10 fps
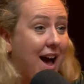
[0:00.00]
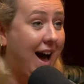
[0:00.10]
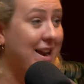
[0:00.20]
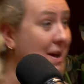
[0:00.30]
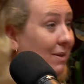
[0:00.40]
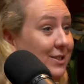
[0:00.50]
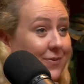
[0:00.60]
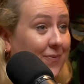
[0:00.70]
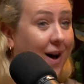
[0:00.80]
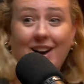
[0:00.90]
and he was
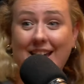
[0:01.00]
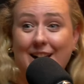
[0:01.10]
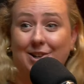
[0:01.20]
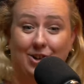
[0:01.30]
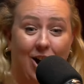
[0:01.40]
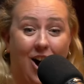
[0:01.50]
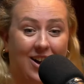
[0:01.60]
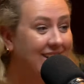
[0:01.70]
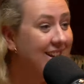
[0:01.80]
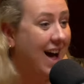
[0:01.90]
fucking
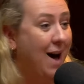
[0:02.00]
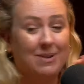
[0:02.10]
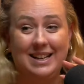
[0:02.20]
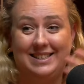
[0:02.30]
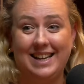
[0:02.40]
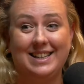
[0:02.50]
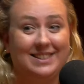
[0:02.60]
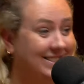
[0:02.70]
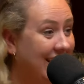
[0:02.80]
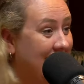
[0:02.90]
gone. And we didn't see